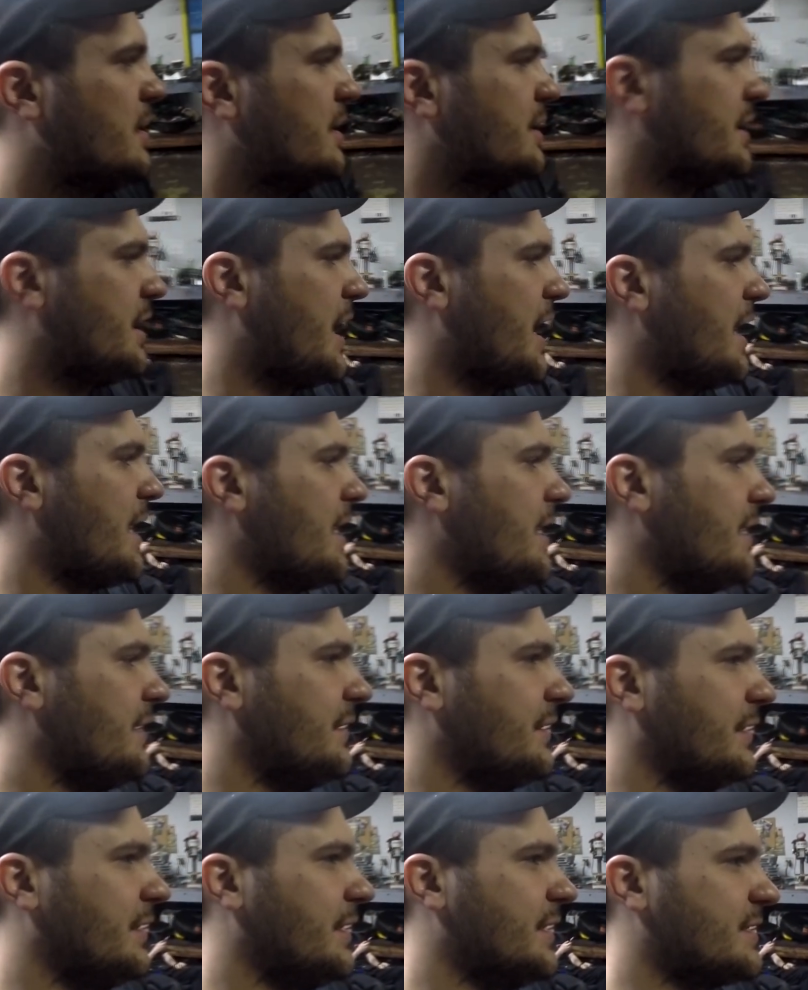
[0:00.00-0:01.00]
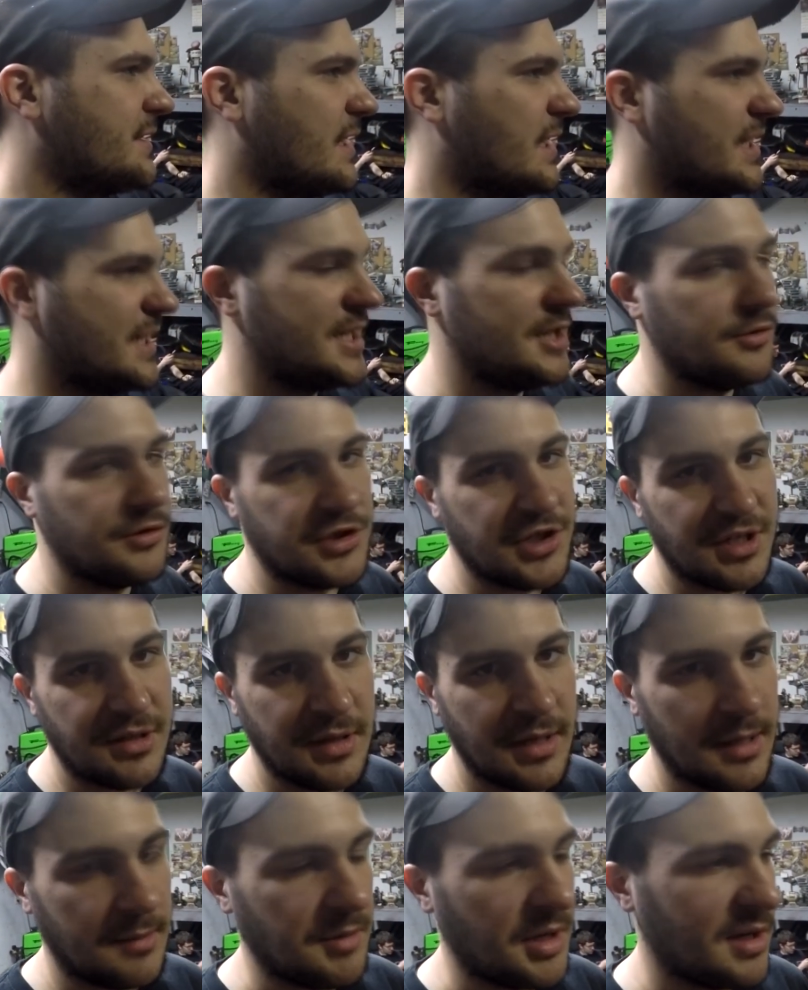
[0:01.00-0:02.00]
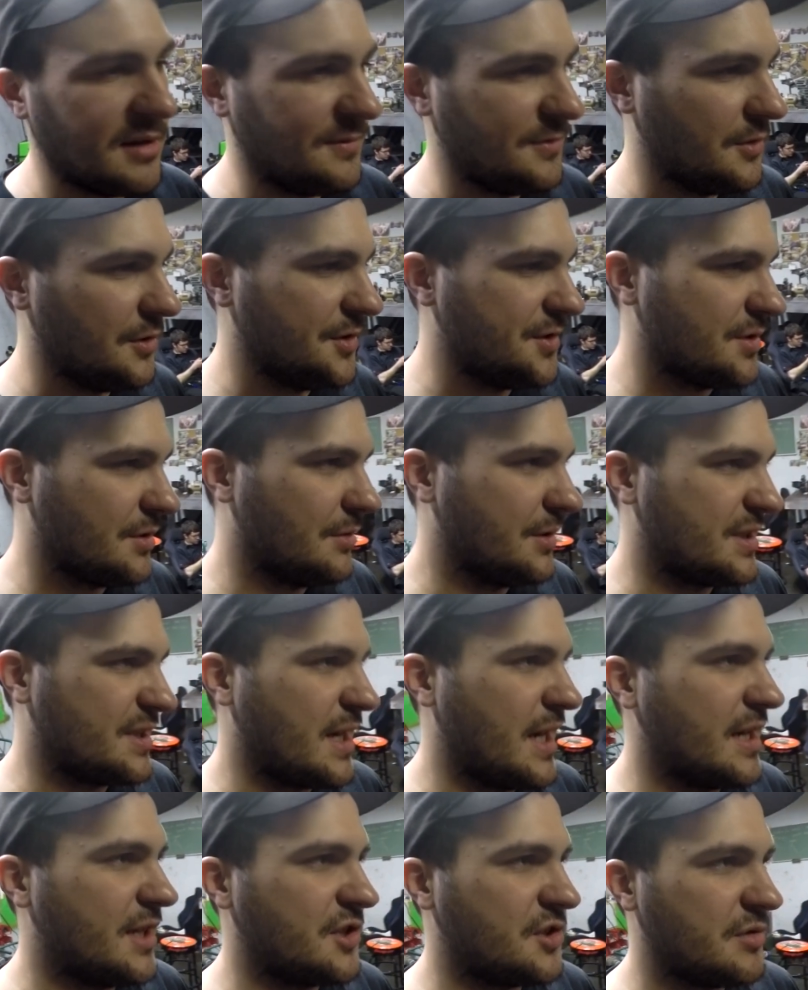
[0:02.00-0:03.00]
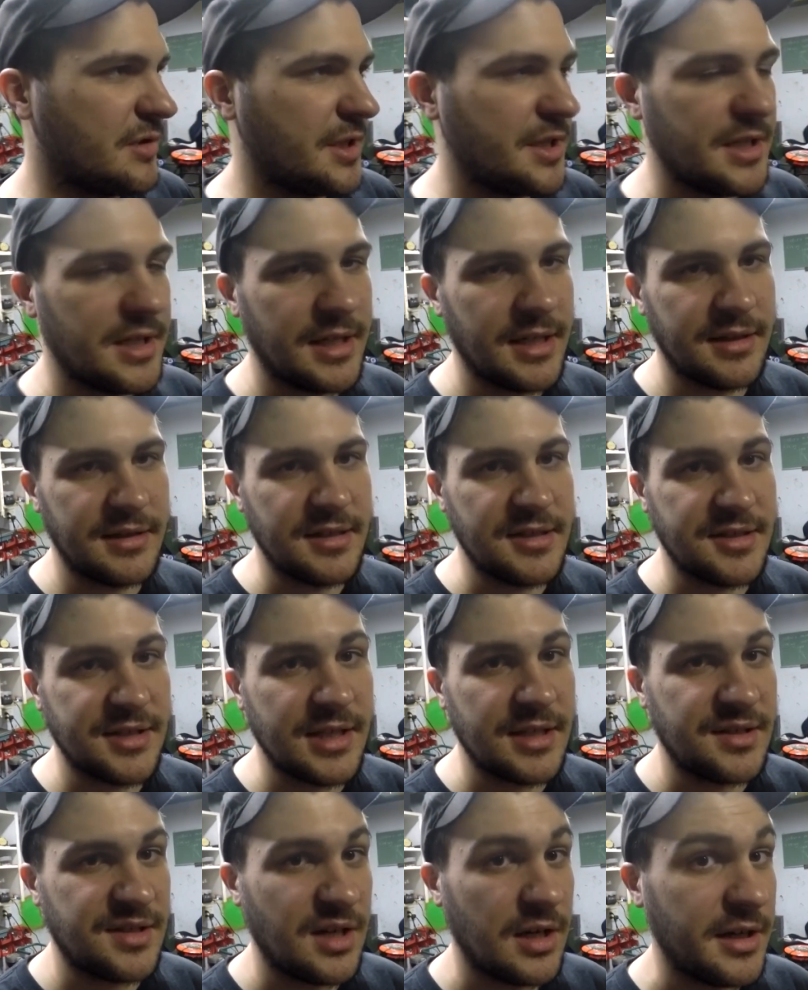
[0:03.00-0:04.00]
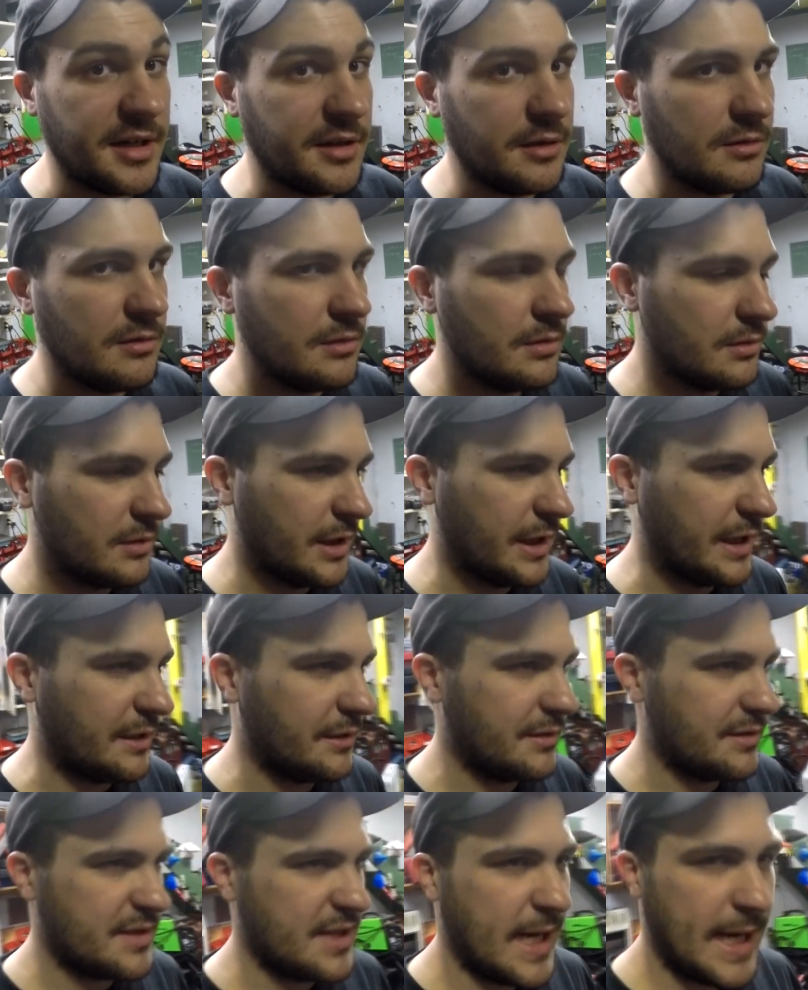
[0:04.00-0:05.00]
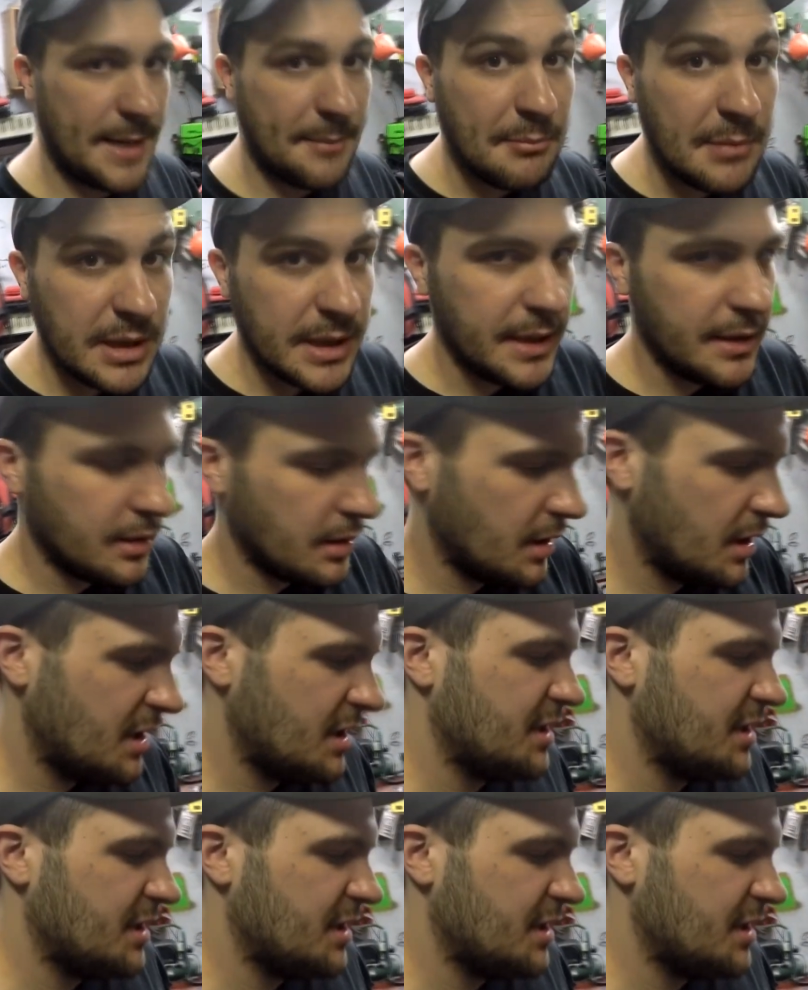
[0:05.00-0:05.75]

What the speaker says: and it's got a huge intake manifold, so it's kind of tricky to get these things to idle like tamely.